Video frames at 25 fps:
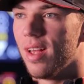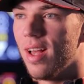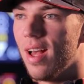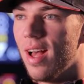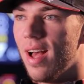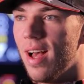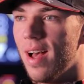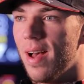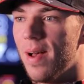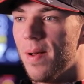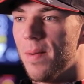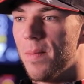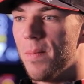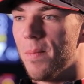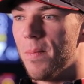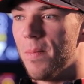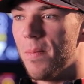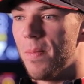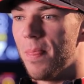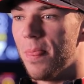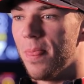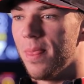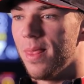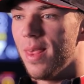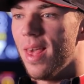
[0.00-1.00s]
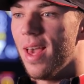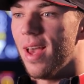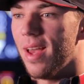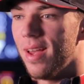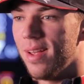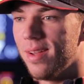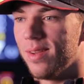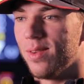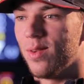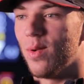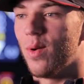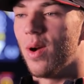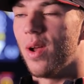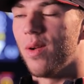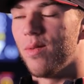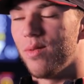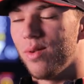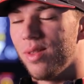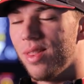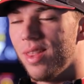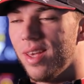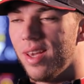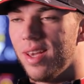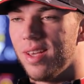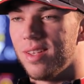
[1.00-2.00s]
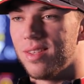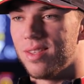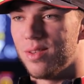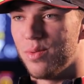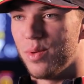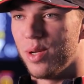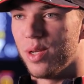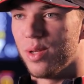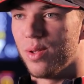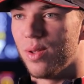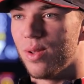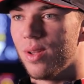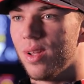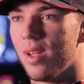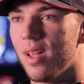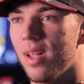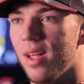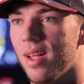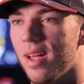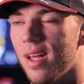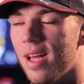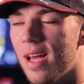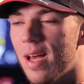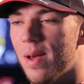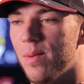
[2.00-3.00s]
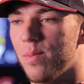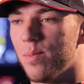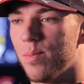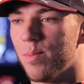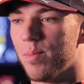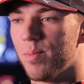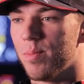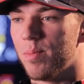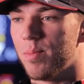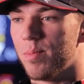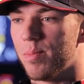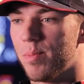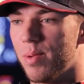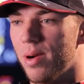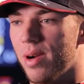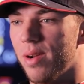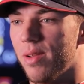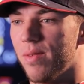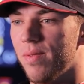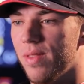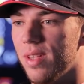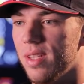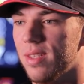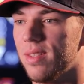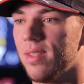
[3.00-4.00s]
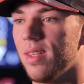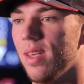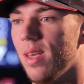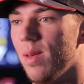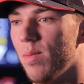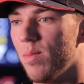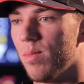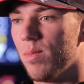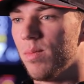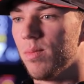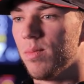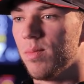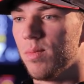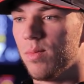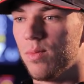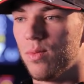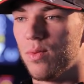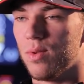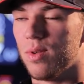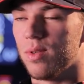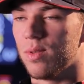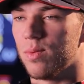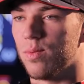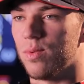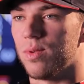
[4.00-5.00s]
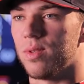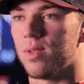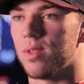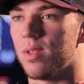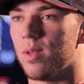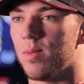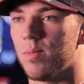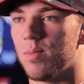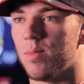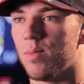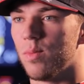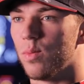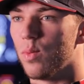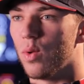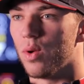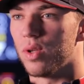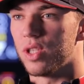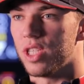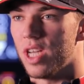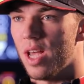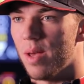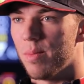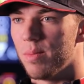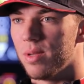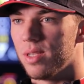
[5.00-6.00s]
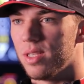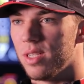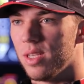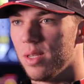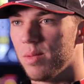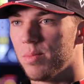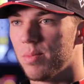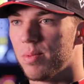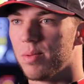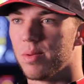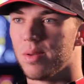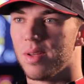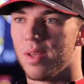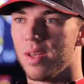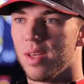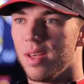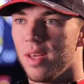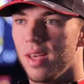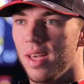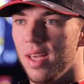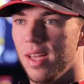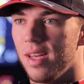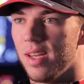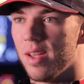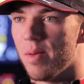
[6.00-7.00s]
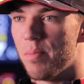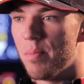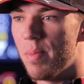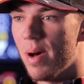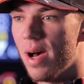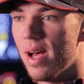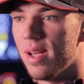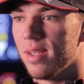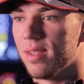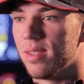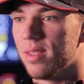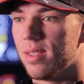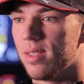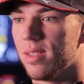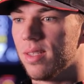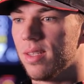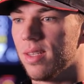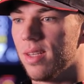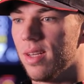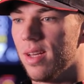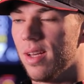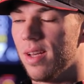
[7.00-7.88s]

yeah, no, everything is real. I'm part of this team. Was won some world championship in the past.